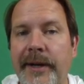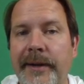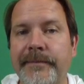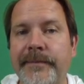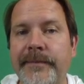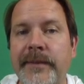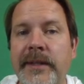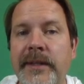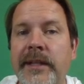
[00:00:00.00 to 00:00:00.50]
up.
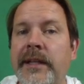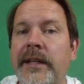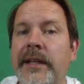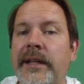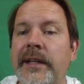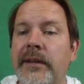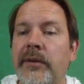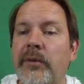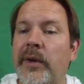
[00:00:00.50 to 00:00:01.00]

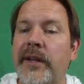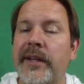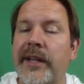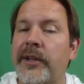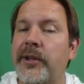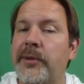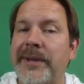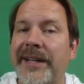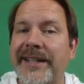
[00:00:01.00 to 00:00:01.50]
One of the
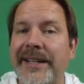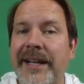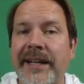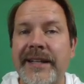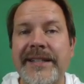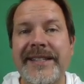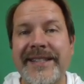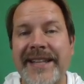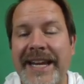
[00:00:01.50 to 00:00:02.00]
other big
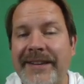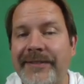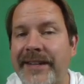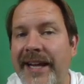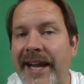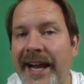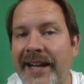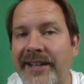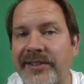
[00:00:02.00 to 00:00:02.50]

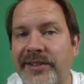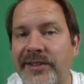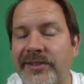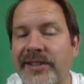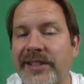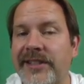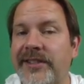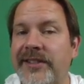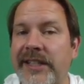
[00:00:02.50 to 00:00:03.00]
safety
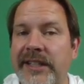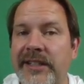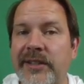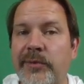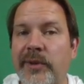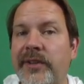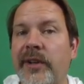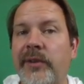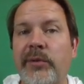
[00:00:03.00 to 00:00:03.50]
hazards is
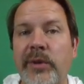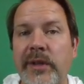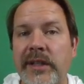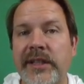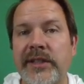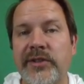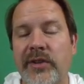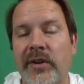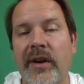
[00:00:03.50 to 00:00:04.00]
dealing with a
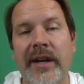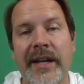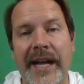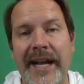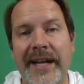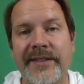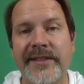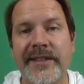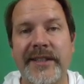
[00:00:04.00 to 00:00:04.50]
really strong
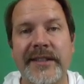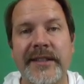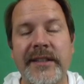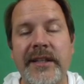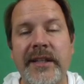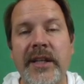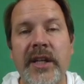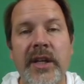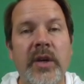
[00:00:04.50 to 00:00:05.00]
acid.
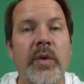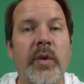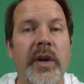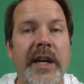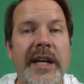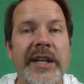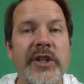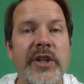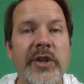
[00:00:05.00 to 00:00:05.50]
We're
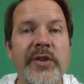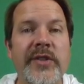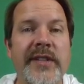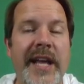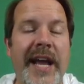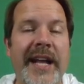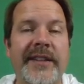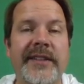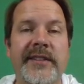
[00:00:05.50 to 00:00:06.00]
going to use
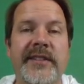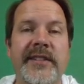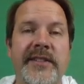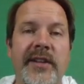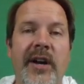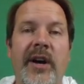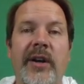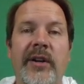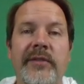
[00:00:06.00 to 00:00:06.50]
that to
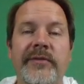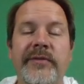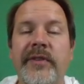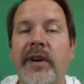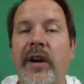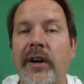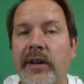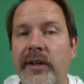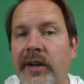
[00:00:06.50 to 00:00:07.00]
dissolve
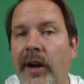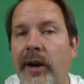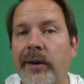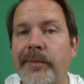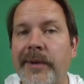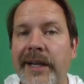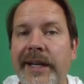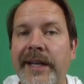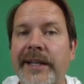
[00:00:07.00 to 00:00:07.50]
our
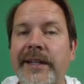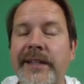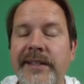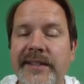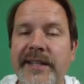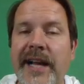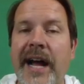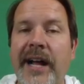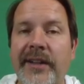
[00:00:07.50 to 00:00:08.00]
carbonate
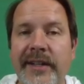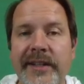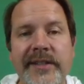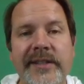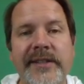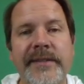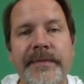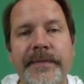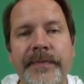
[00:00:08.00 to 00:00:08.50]

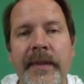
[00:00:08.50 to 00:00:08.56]
solids.